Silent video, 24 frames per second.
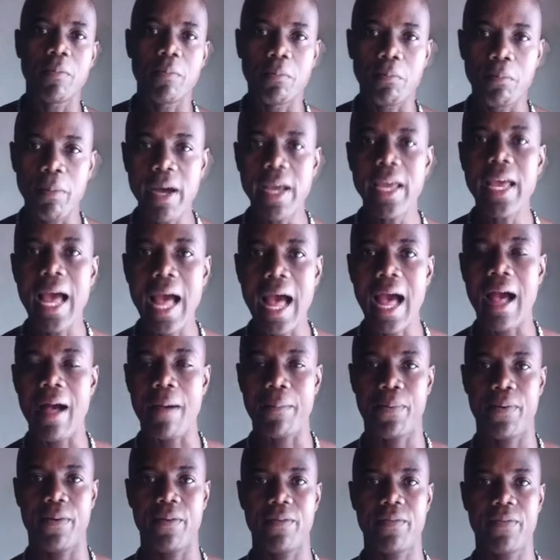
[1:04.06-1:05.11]
my
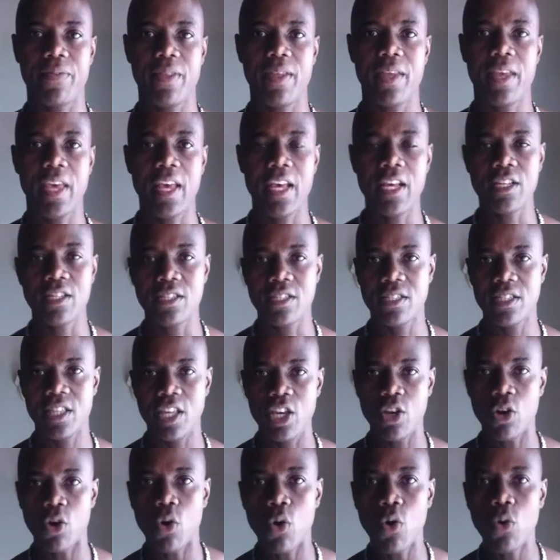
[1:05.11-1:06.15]
app is
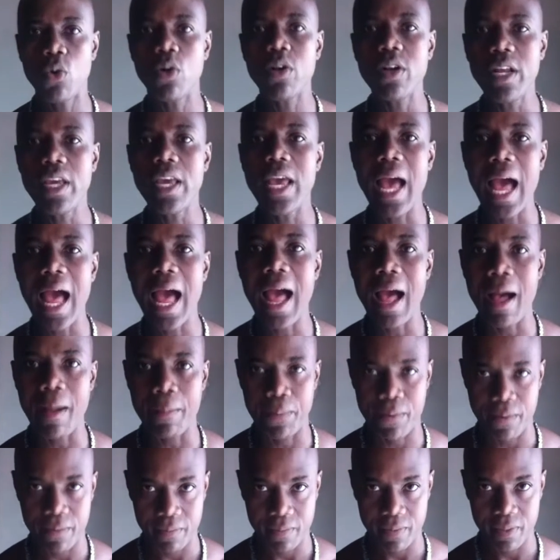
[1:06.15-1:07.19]
the only
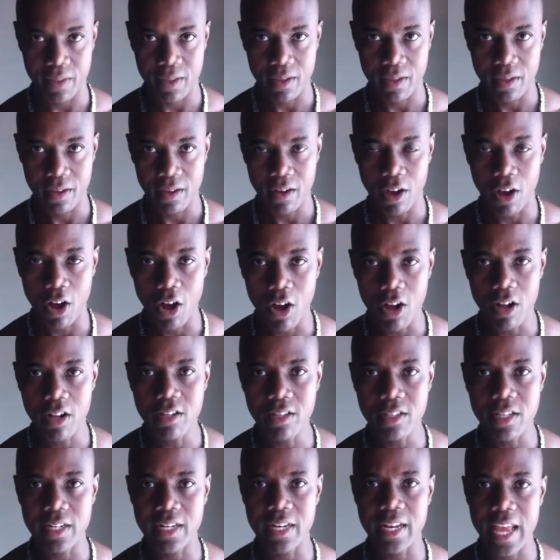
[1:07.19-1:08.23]
app
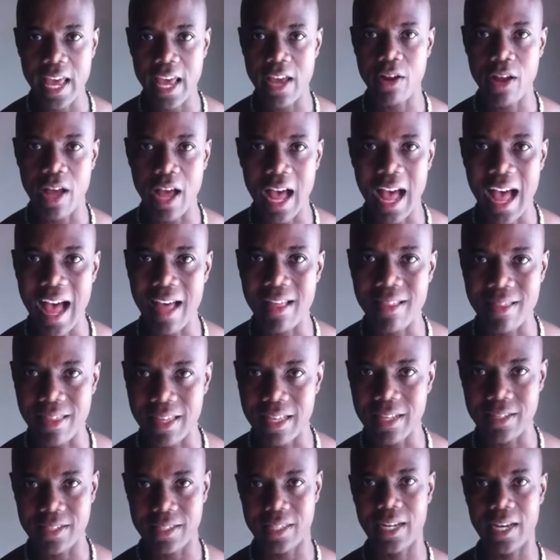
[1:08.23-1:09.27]
on the net at
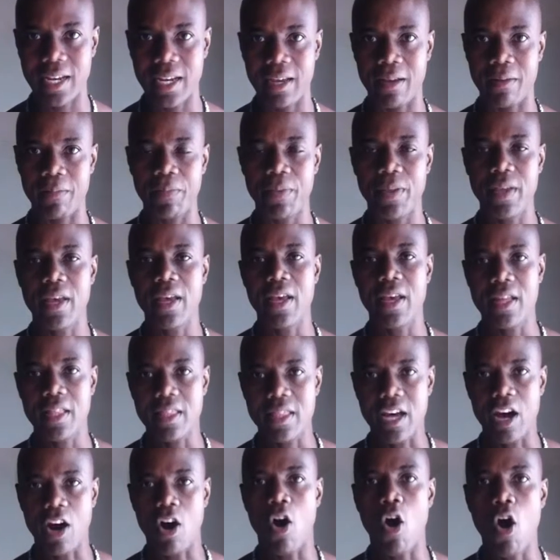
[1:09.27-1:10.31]
this time
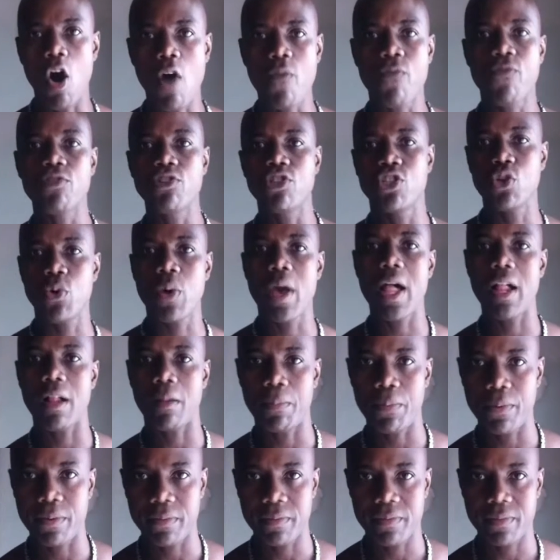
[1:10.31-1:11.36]
that offers you
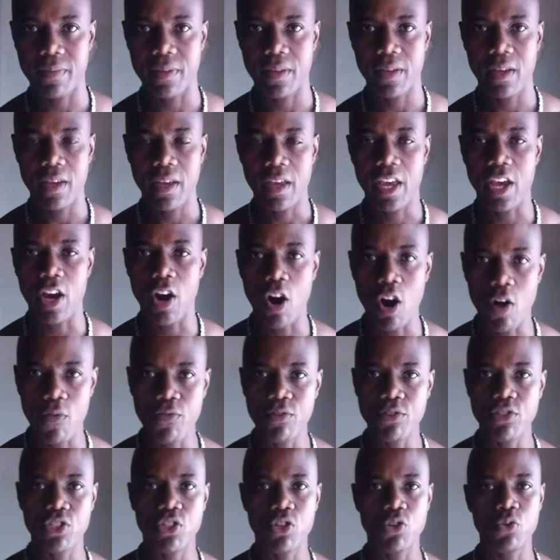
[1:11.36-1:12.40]
help. It
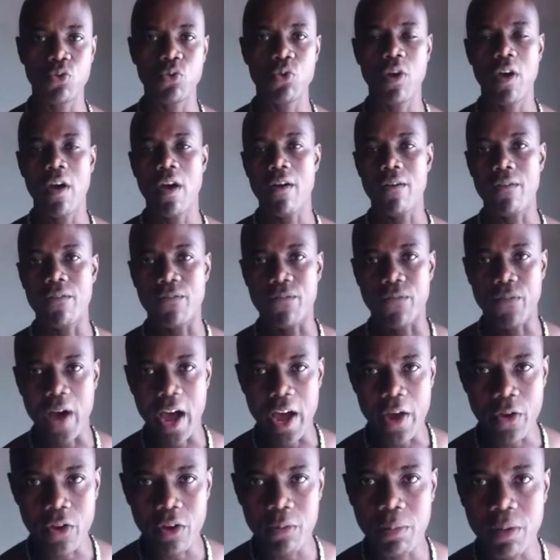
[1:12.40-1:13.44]
offers you
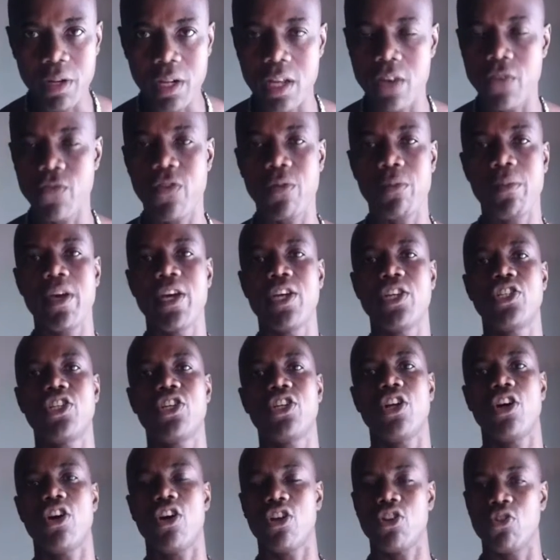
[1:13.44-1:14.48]
valuable
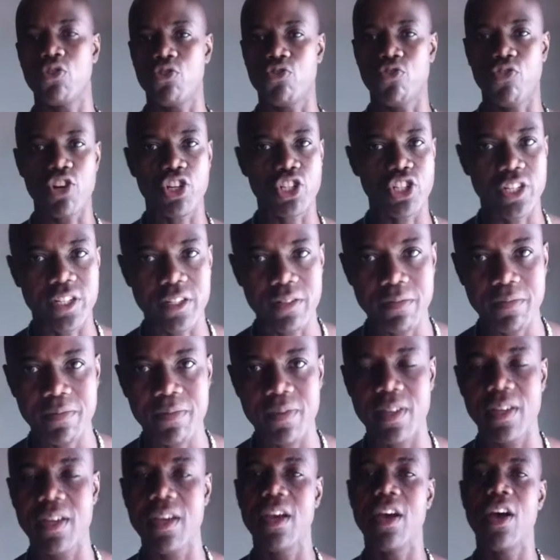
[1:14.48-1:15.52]
information on nutrition,
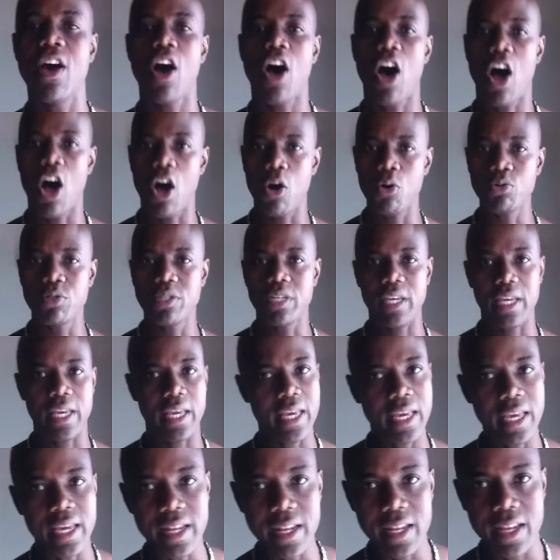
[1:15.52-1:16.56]
how to
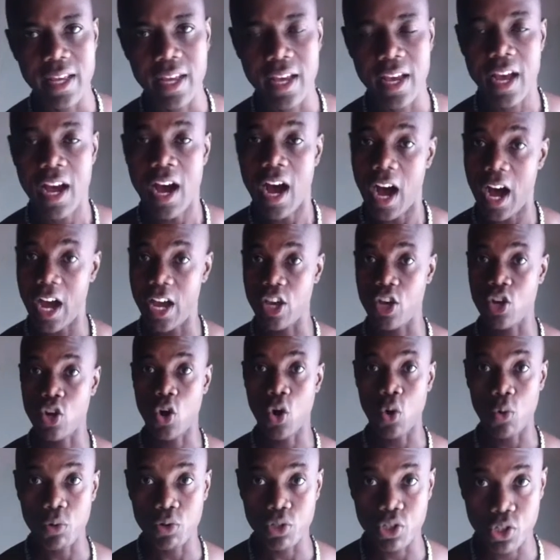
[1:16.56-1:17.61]
eat. I
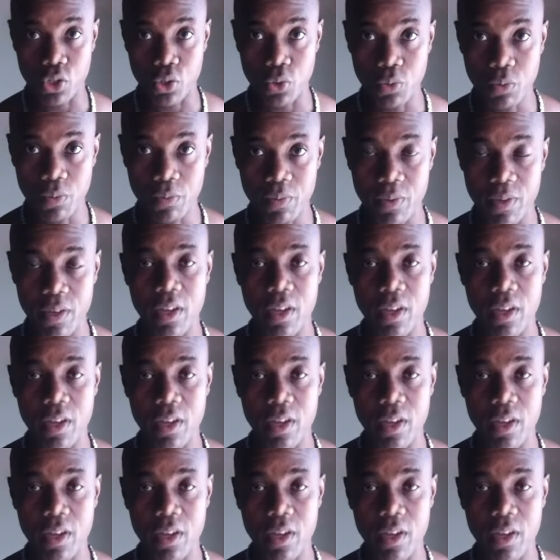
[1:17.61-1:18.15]
coach you.